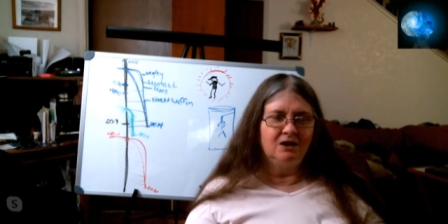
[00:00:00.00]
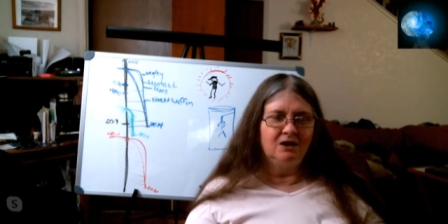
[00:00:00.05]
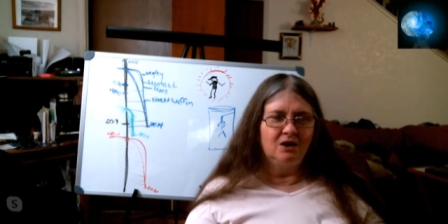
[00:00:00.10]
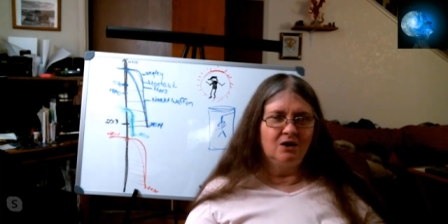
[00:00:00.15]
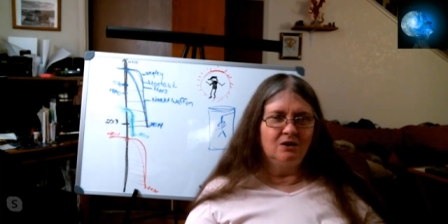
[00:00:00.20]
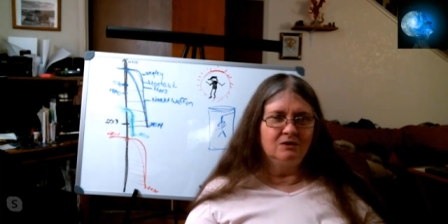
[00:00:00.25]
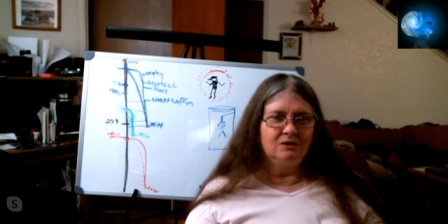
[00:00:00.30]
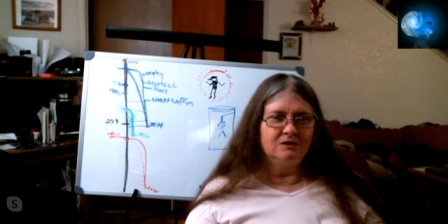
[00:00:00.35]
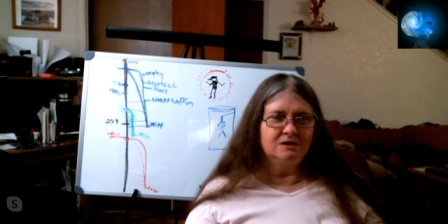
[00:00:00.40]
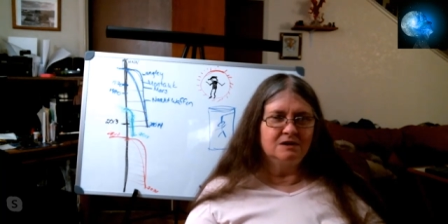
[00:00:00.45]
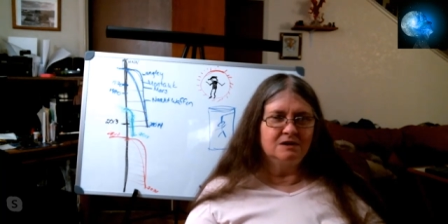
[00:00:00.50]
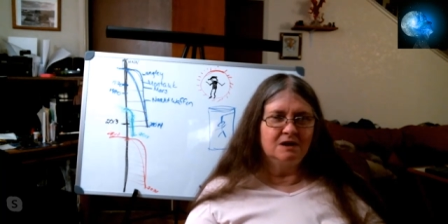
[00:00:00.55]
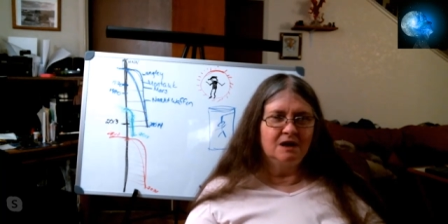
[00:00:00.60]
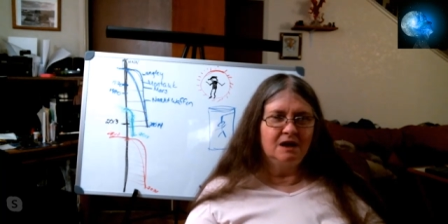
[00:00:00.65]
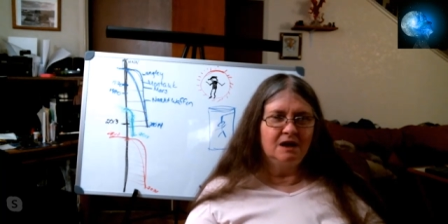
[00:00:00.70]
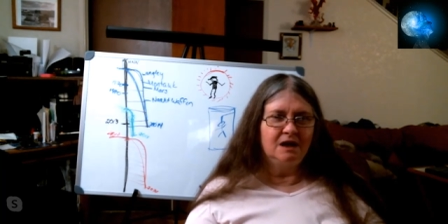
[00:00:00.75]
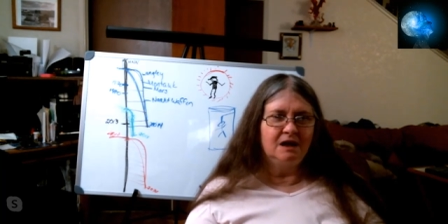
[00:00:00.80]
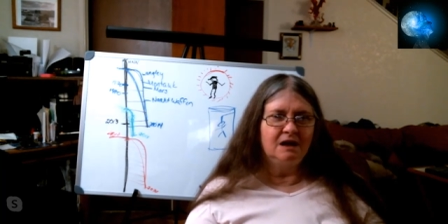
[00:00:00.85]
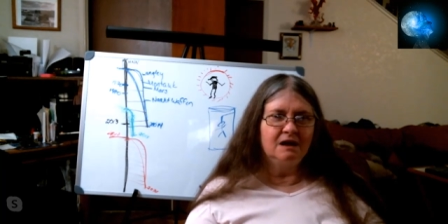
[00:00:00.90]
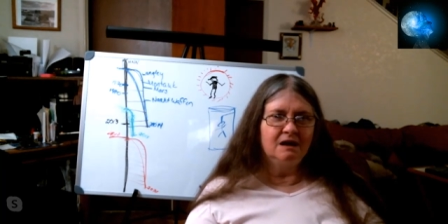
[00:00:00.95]
he
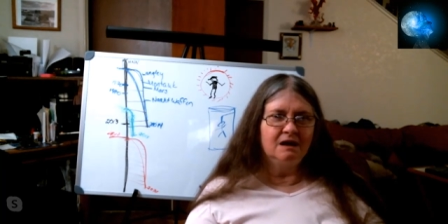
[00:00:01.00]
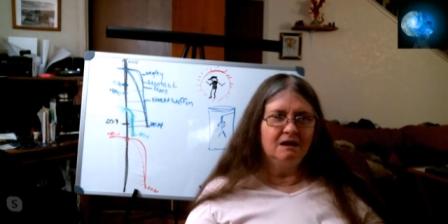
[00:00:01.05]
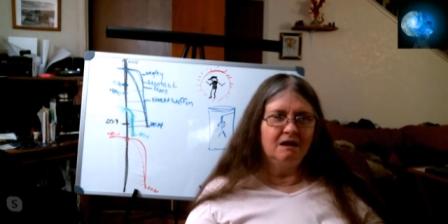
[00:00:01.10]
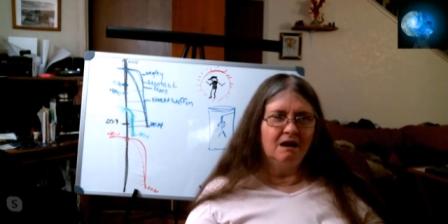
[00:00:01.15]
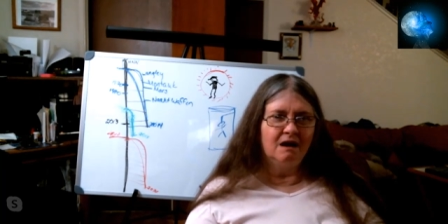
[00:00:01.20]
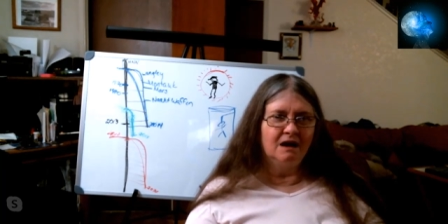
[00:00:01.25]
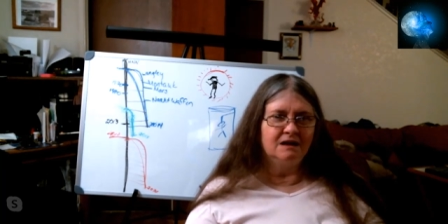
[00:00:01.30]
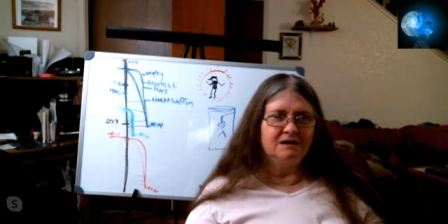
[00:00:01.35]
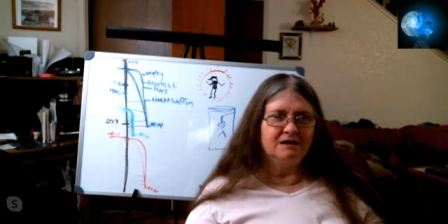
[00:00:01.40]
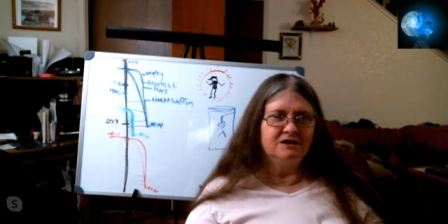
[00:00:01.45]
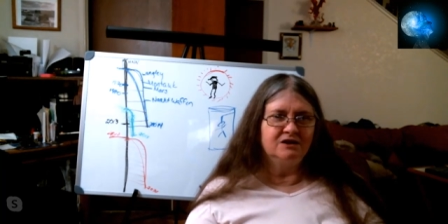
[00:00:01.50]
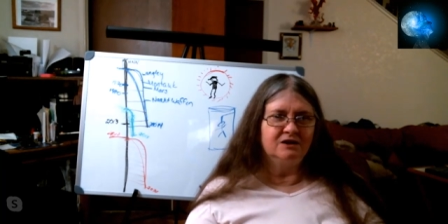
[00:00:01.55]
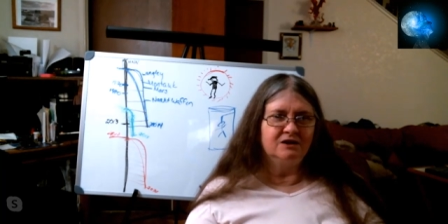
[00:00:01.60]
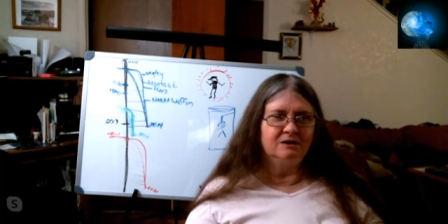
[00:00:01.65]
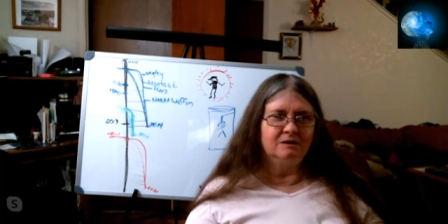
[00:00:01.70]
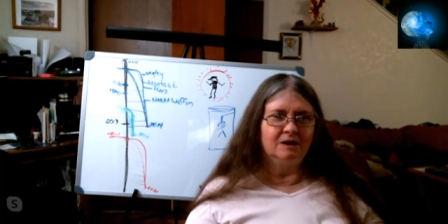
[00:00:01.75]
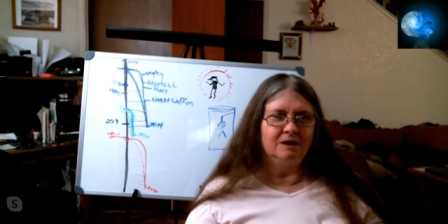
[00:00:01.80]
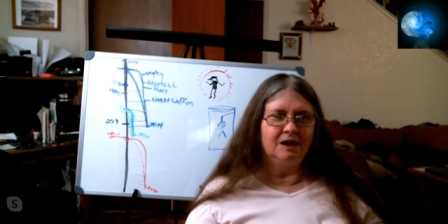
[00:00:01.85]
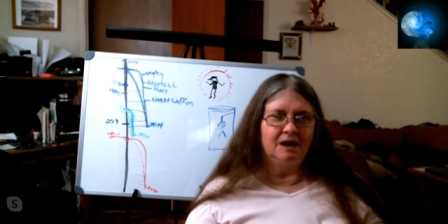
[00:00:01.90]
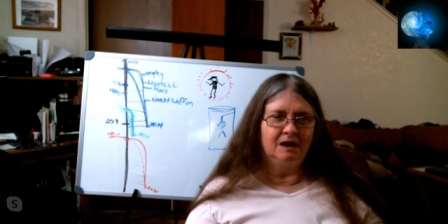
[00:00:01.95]
knows he
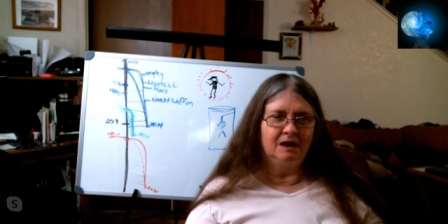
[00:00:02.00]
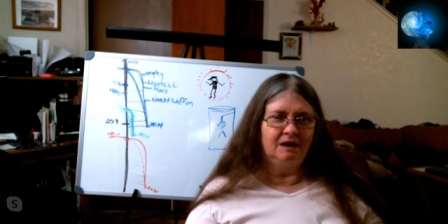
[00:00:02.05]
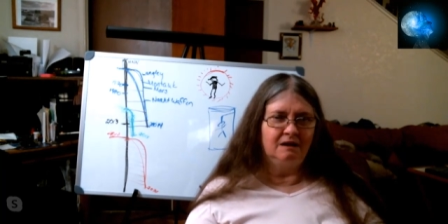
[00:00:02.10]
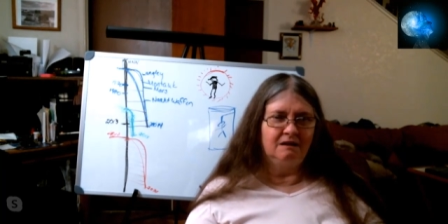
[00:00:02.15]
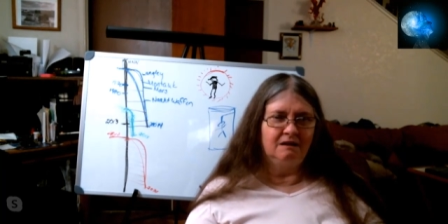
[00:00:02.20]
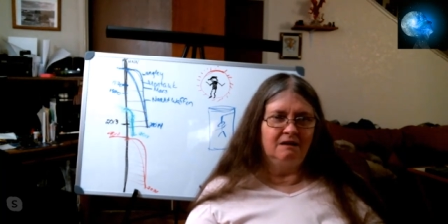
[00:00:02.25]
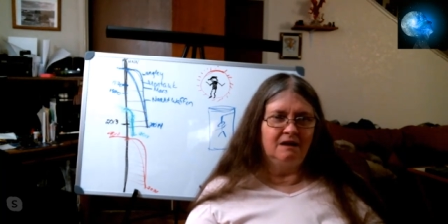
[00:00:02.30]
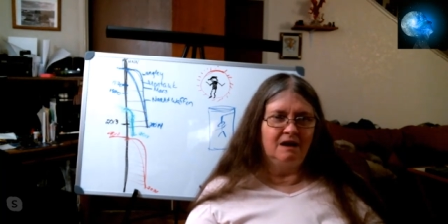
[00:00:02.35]
cannot do